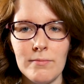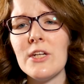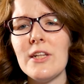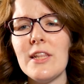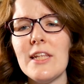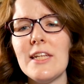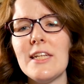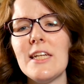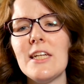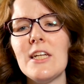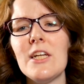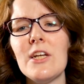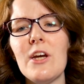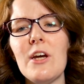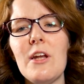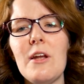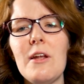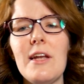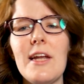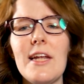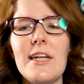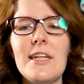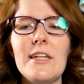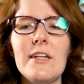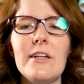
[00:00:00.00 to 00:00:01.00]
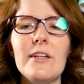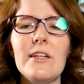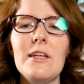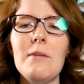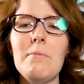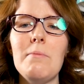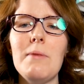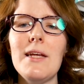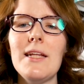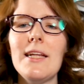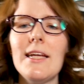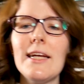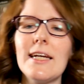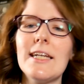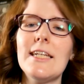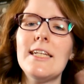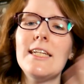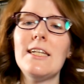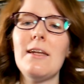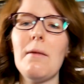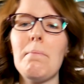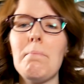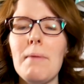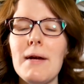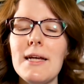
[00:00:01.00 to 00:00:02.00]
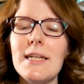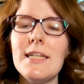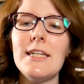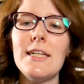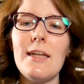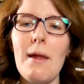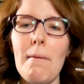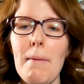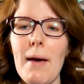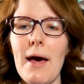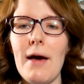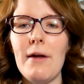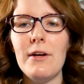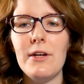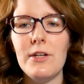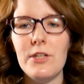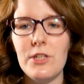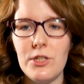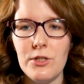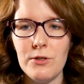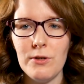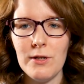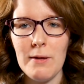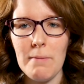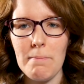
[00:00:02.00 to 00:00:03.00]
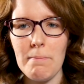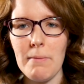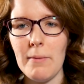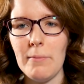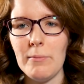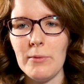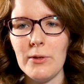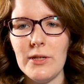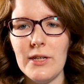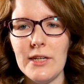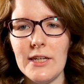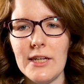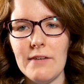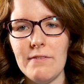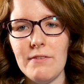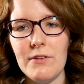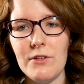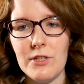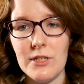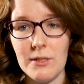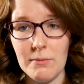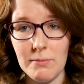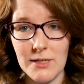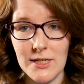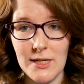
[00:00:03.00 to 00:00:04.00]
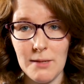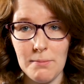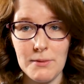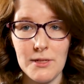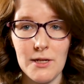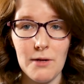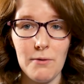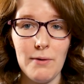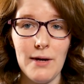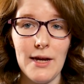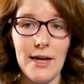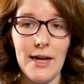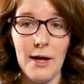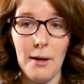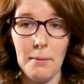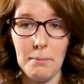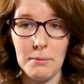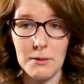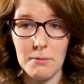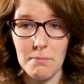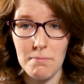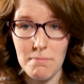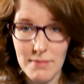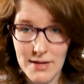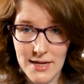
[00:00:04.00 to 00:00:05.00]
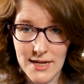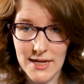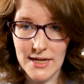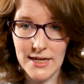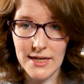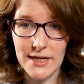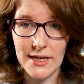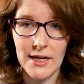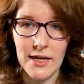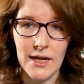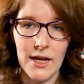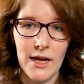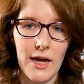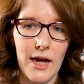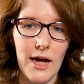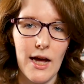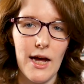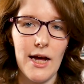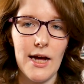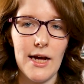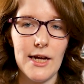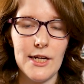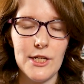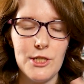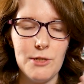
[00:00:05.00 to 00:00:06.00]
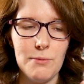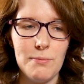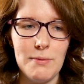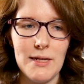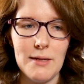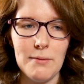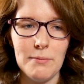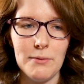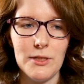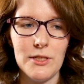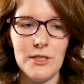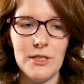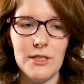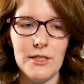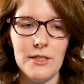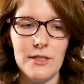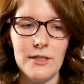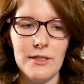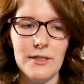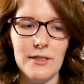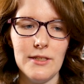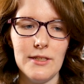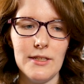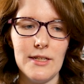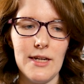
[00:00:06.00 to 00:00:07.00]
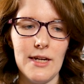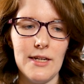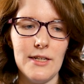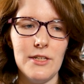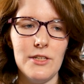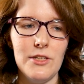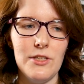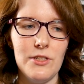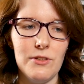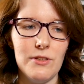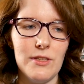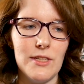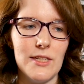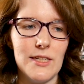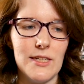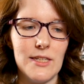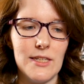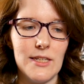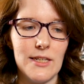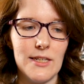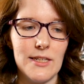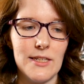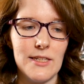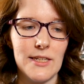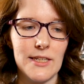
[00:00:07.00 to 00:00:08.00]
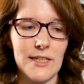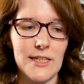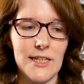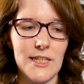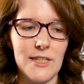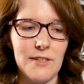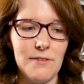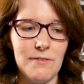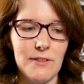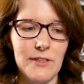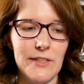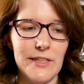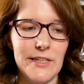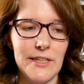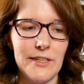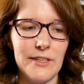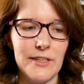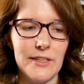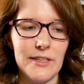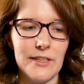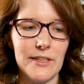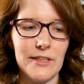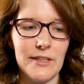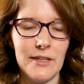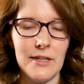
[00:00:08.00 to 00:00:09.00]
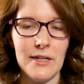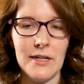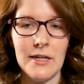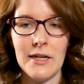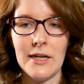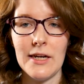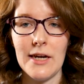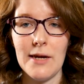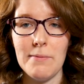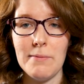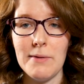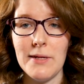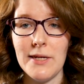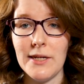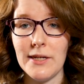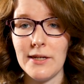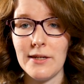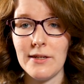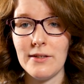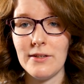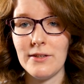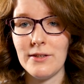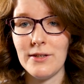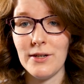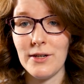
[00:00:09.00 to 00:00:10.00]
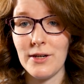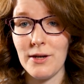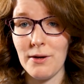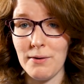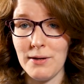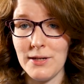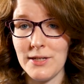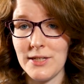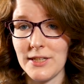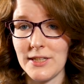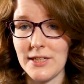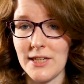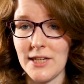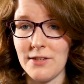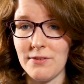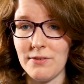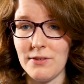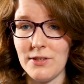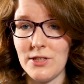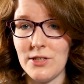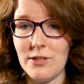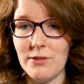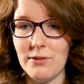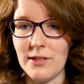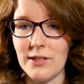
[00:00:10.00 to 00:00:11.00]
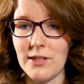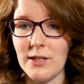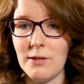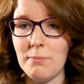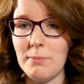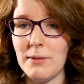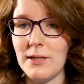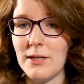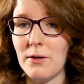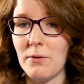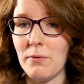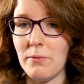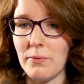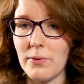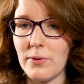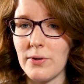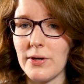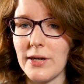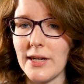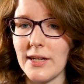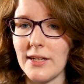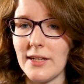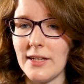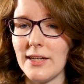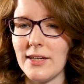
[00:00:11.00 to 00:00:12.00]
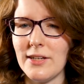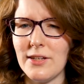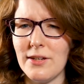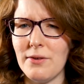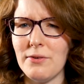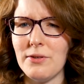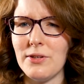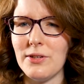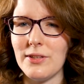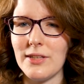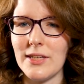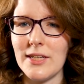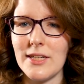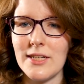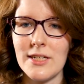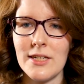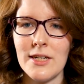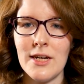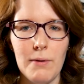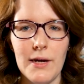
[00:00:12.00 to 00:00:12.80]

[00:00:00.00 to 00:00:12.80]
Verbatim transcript: So this isn't gonna necessarily be like a step-by-step -step how to do it, but I'm gonna give you some tips on what helped me uh, to be able to kind of do this uh, successfully or I mean, it could go unsuccessfully too. It could be a warning, like, don't do this.